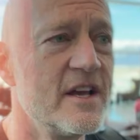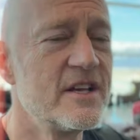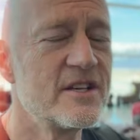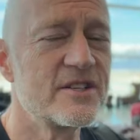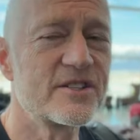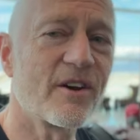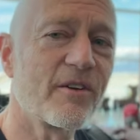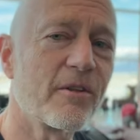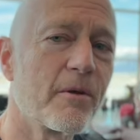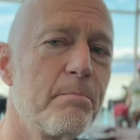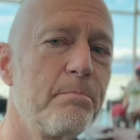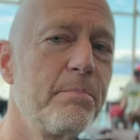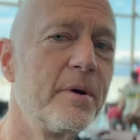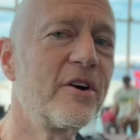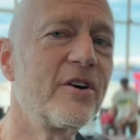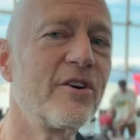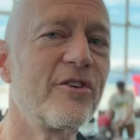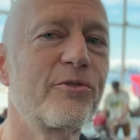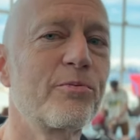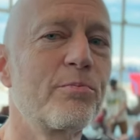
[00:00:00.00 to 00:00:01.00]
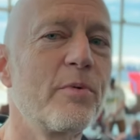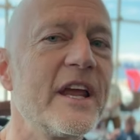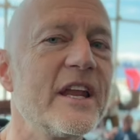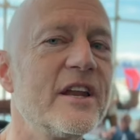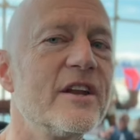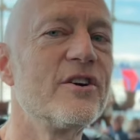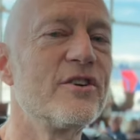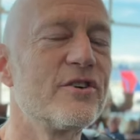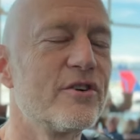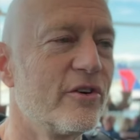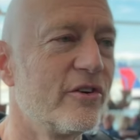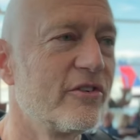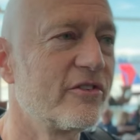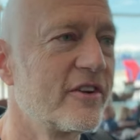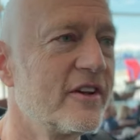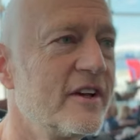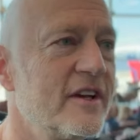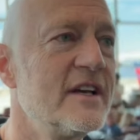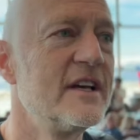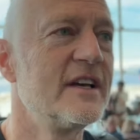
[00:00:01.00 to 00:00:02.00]
So the bittersweet
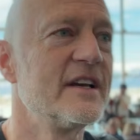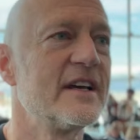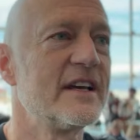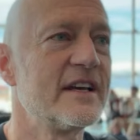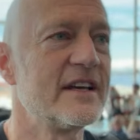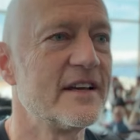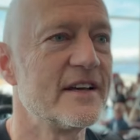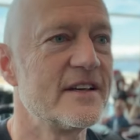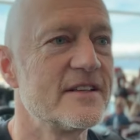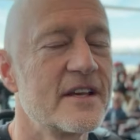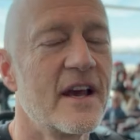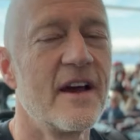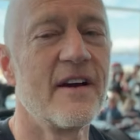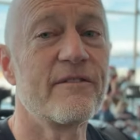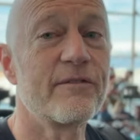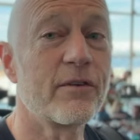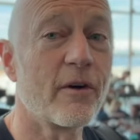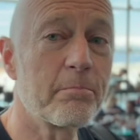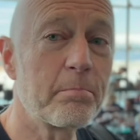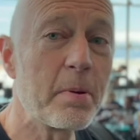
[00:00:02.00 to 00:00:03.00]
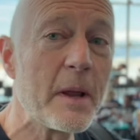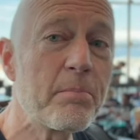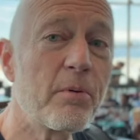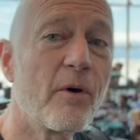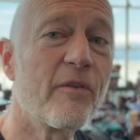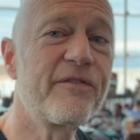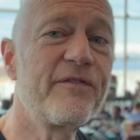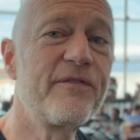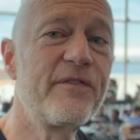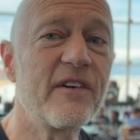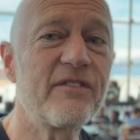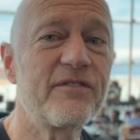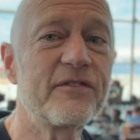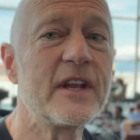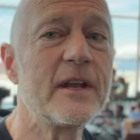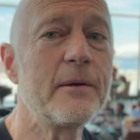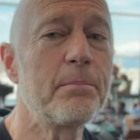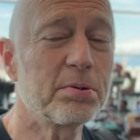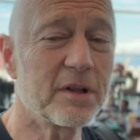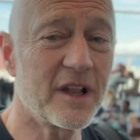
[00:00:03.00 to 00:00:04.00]
news is for people
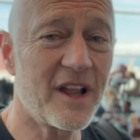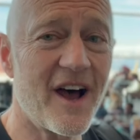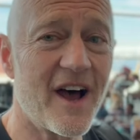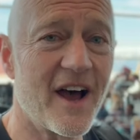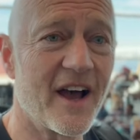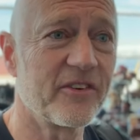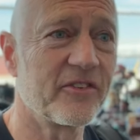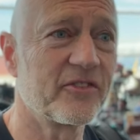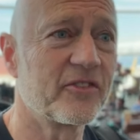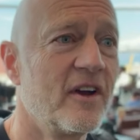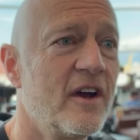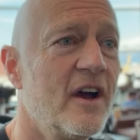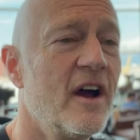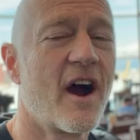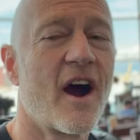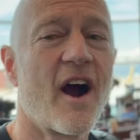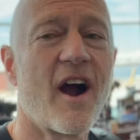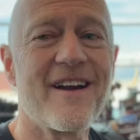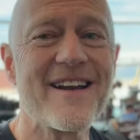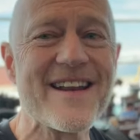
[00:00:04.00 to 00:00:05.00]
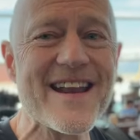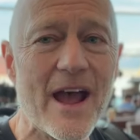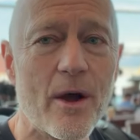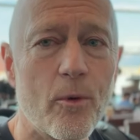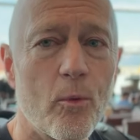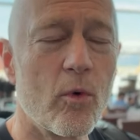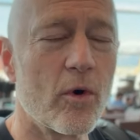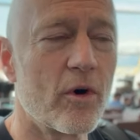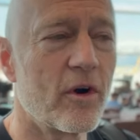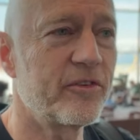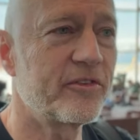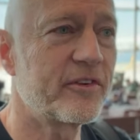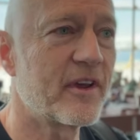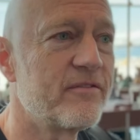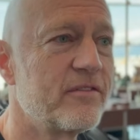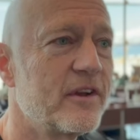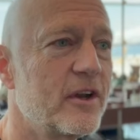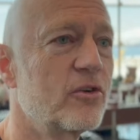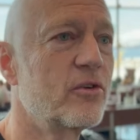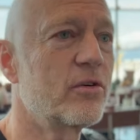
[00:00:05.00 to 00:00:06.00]
50 plus, our net worths
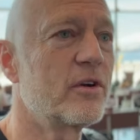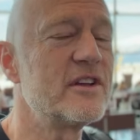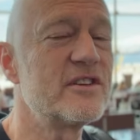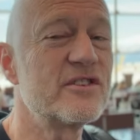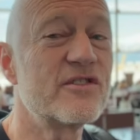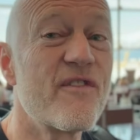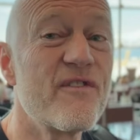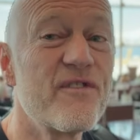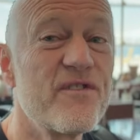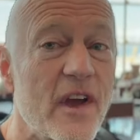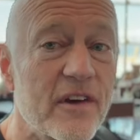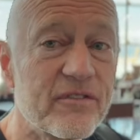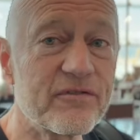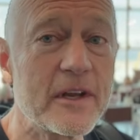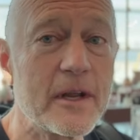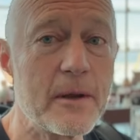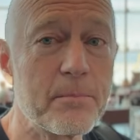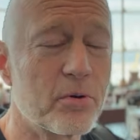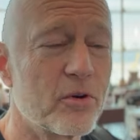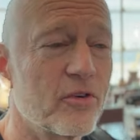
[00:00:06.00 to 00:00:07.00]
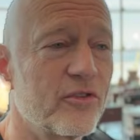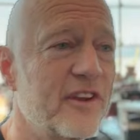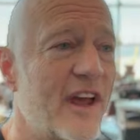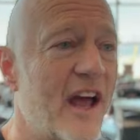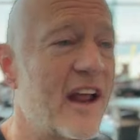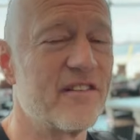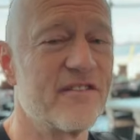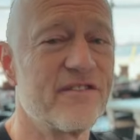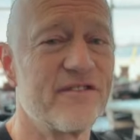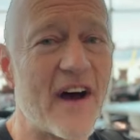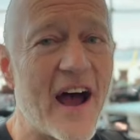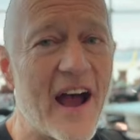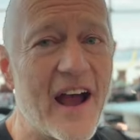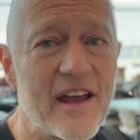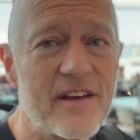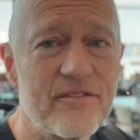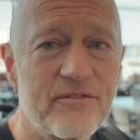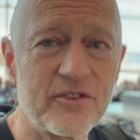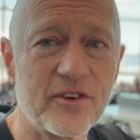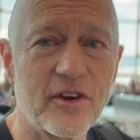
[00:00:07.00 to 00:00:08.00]
have increased 50%,
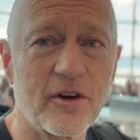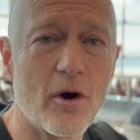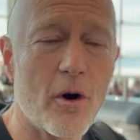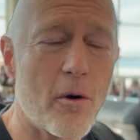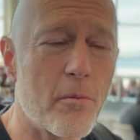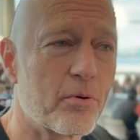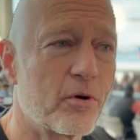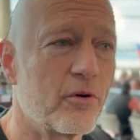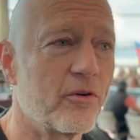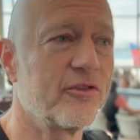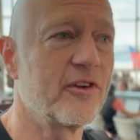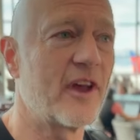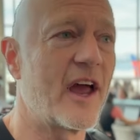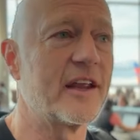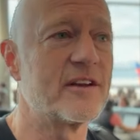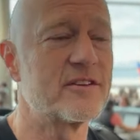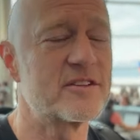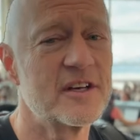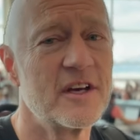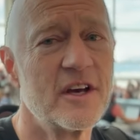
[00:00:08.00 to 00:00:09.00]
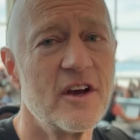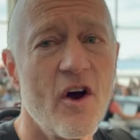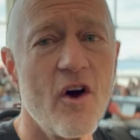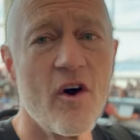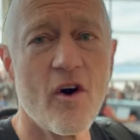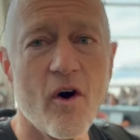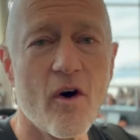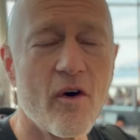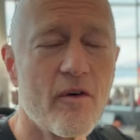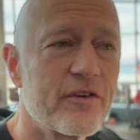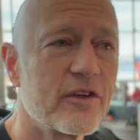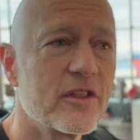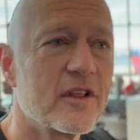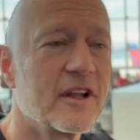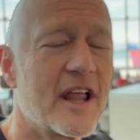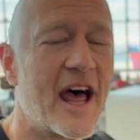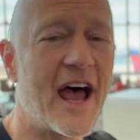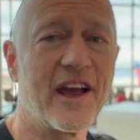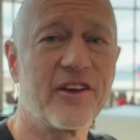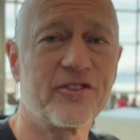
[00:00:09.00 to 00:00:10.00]
50% over the
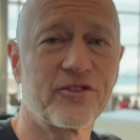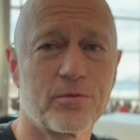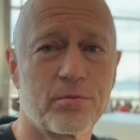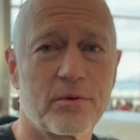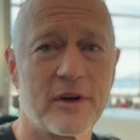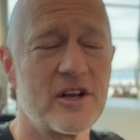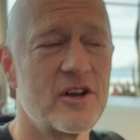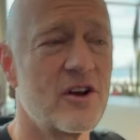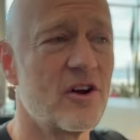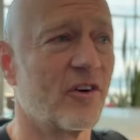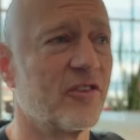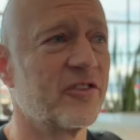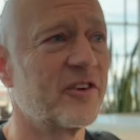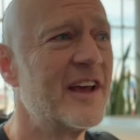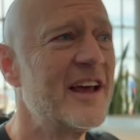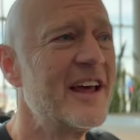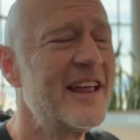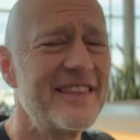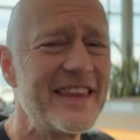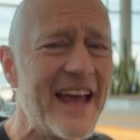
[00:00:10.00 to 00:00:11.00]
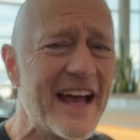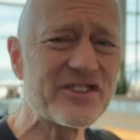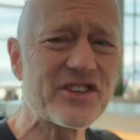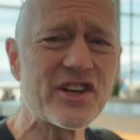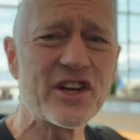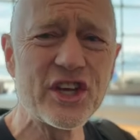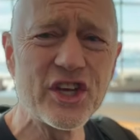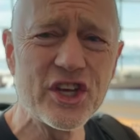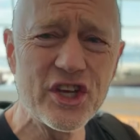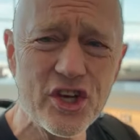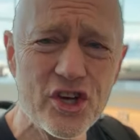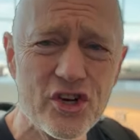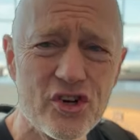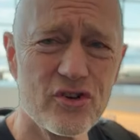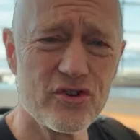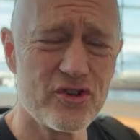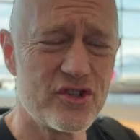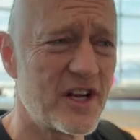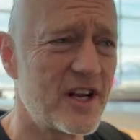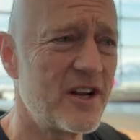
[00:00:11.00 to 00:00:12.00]
last three years. That's a
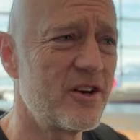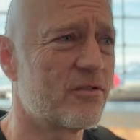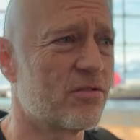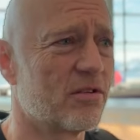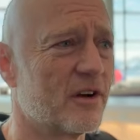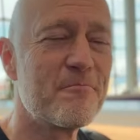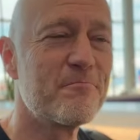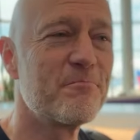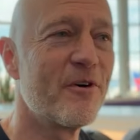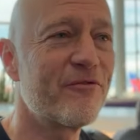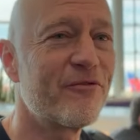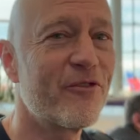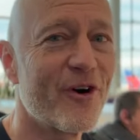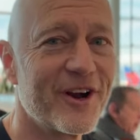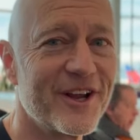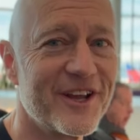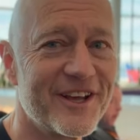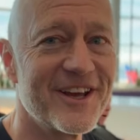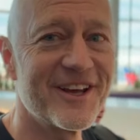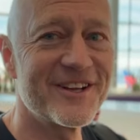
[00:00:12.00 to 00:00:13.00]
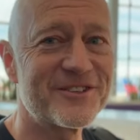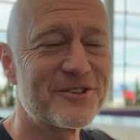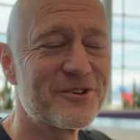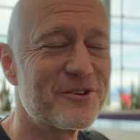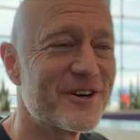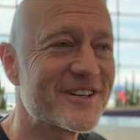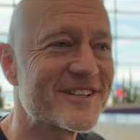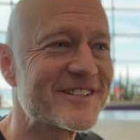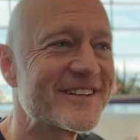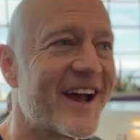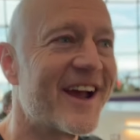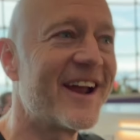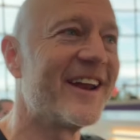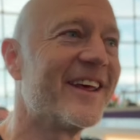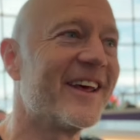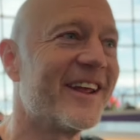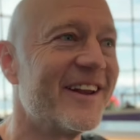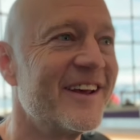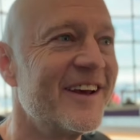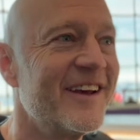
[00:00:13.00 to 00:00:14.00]
huge increase. Before you get too
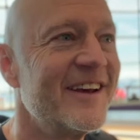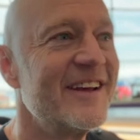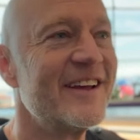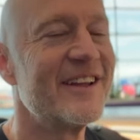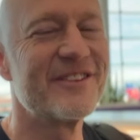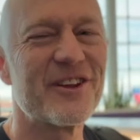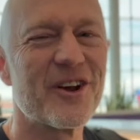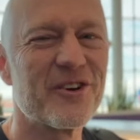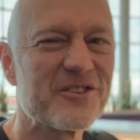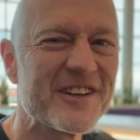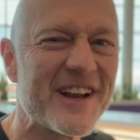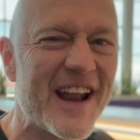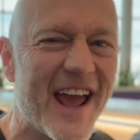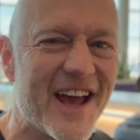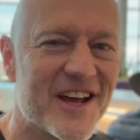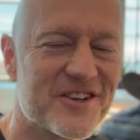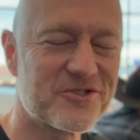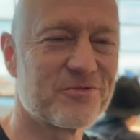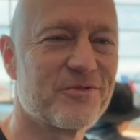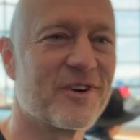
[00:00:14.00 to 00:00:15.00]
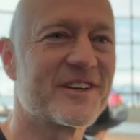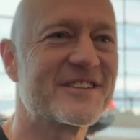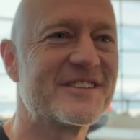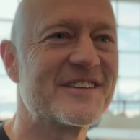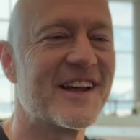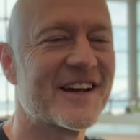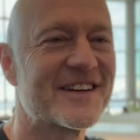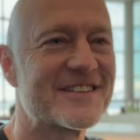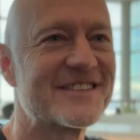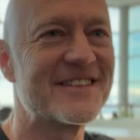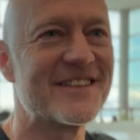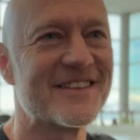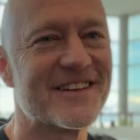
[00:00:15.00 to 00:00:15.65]
excited, there's an asterisk next to